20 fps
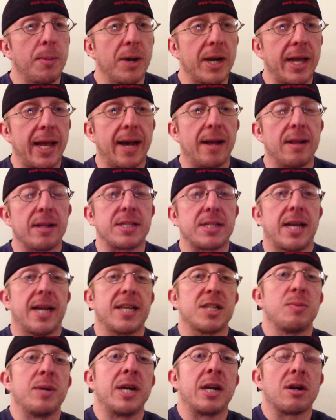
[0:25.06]
my buddy Alex
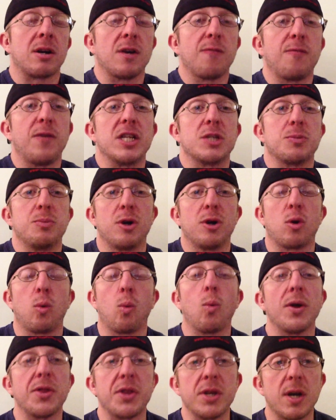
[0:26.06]
asked me here on
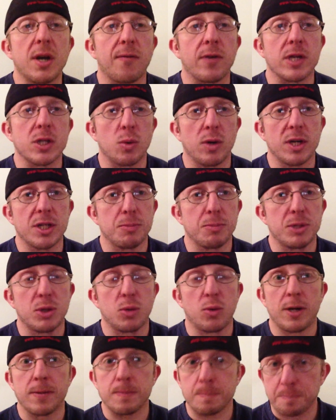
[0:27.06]
Facebook what the difference was
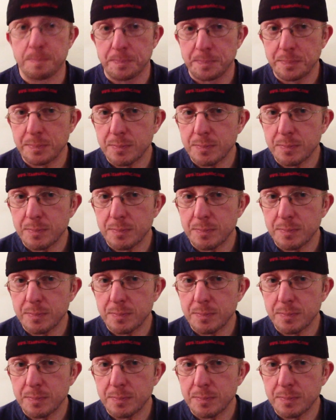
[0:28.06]
between